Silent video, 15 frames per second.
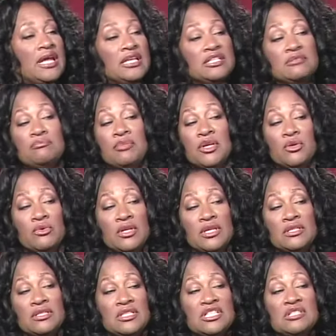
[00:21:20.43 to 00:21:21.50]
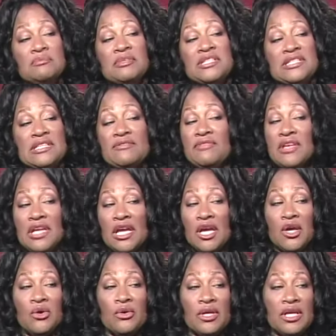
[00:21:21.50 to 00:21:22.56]
experience in a specific
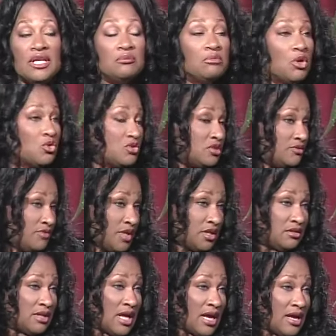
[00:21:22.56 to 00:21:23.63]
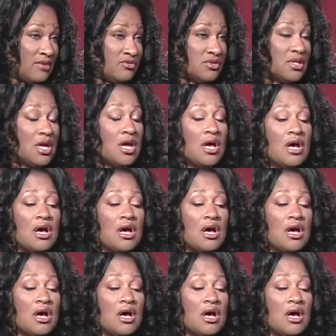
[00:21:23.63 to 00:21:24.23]
area in most of our lives.